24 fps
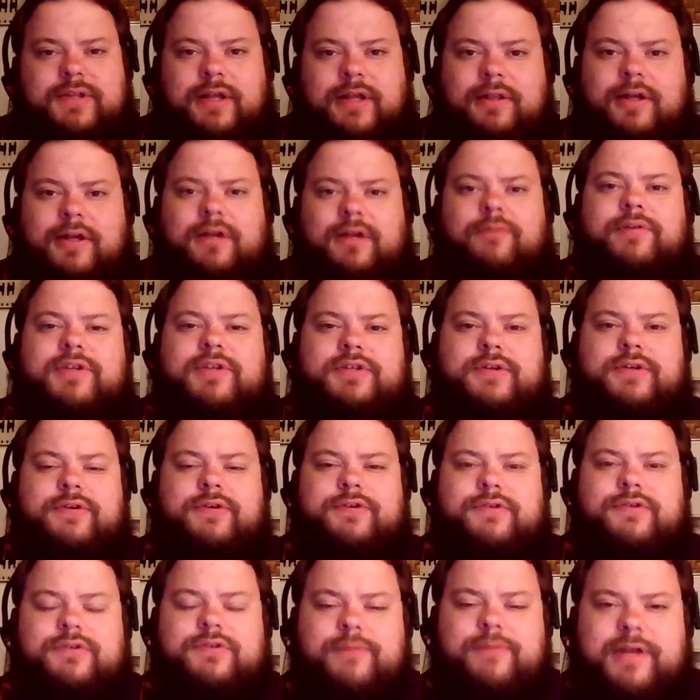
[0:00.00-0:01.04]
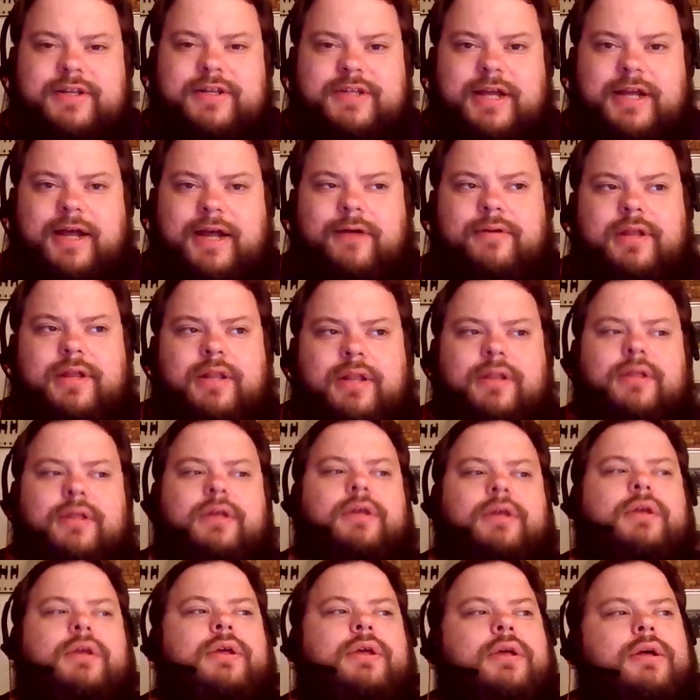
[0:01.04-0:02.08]
a lot of researchers went down.
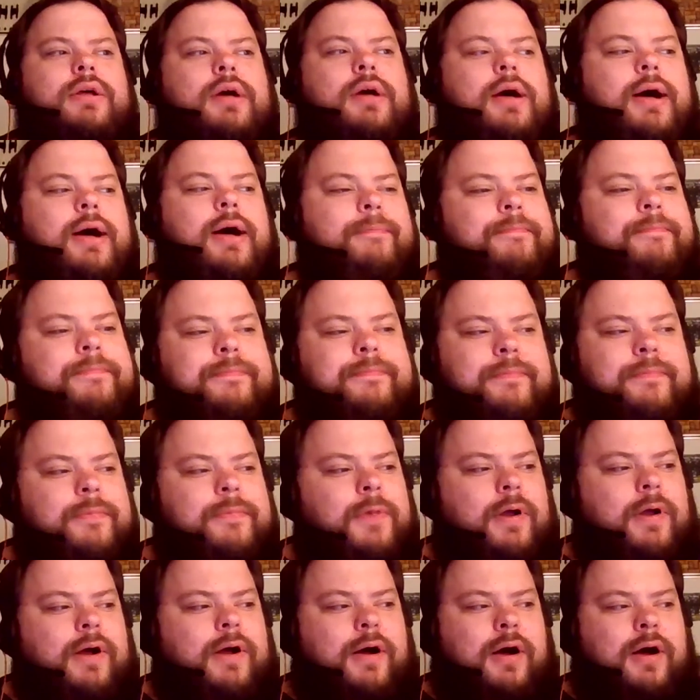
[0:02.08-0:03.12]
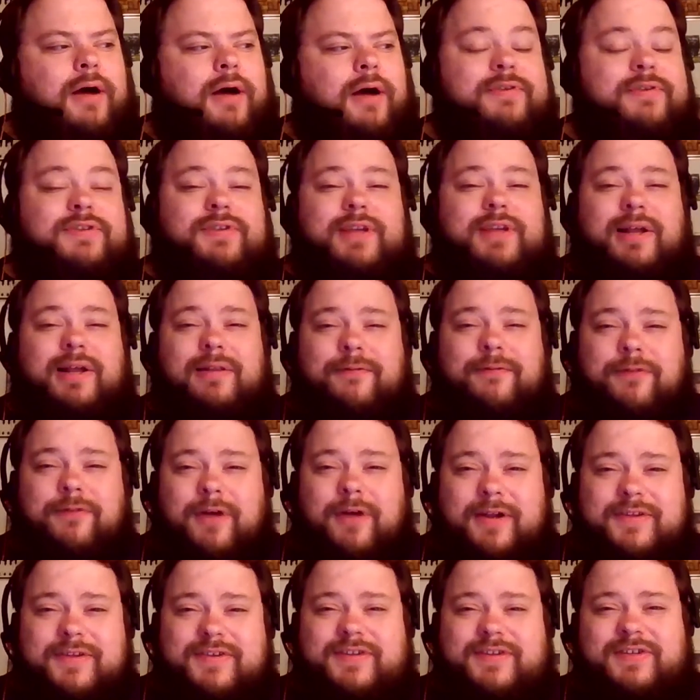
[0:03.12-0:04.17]
And obviously,
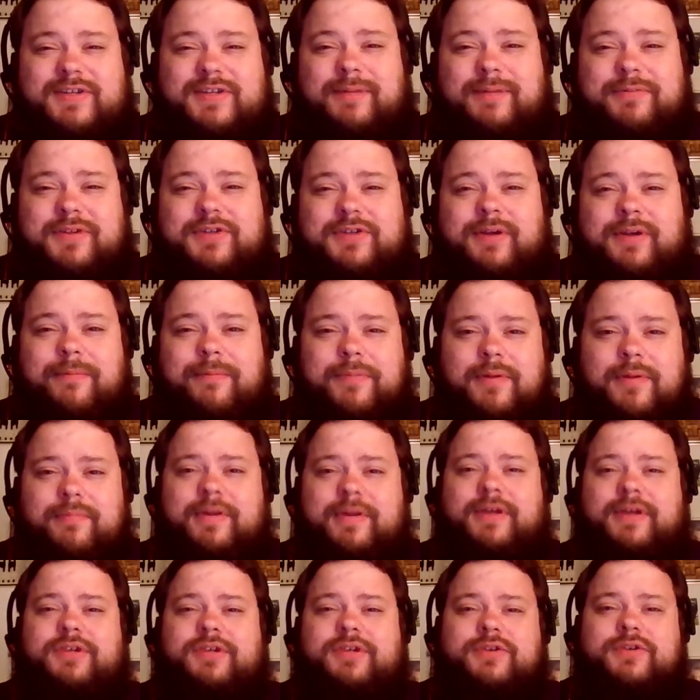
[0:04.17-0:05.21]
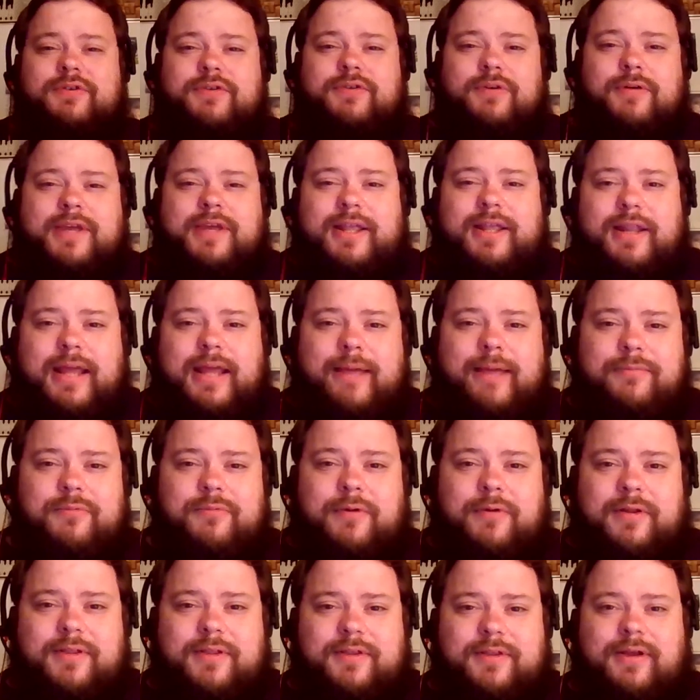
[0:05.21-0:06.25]
Elefantis is up to something, because you don't get named
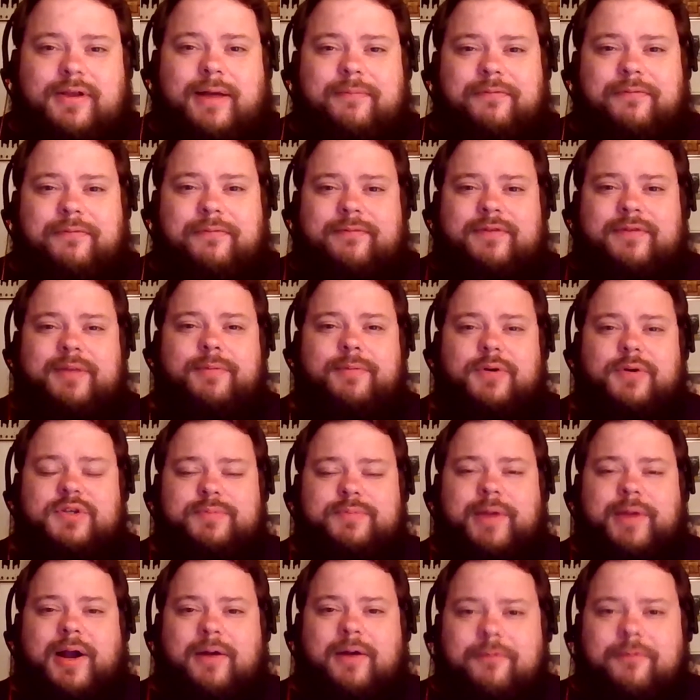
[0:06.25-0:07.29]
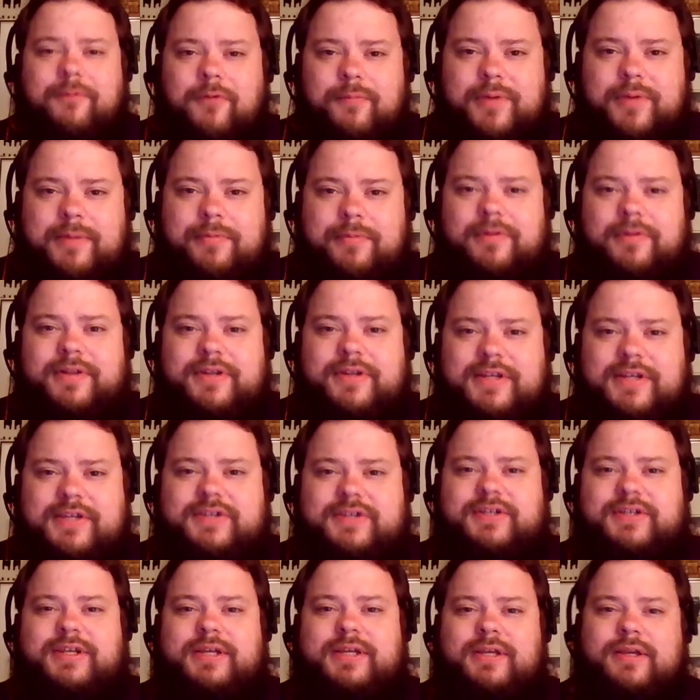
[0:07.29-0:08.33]
one of the top 50 most powerful people in
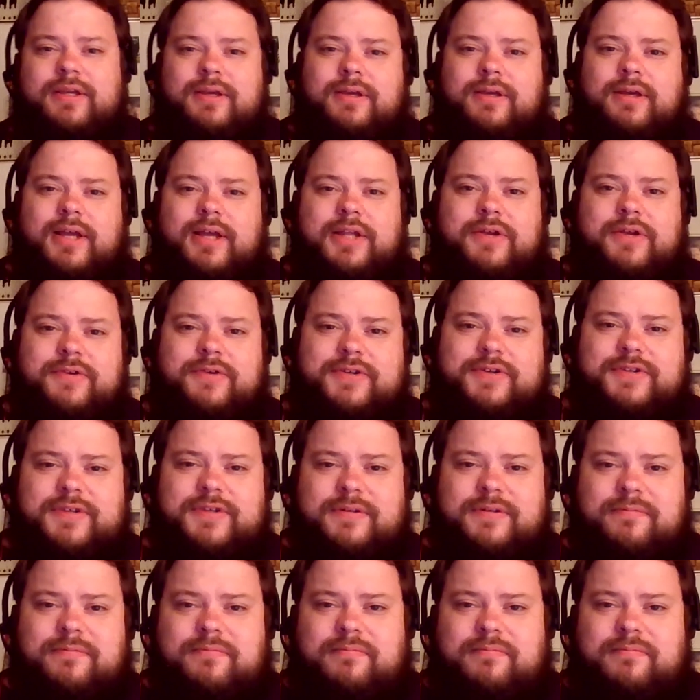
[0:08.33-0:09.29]
DC, and you're just a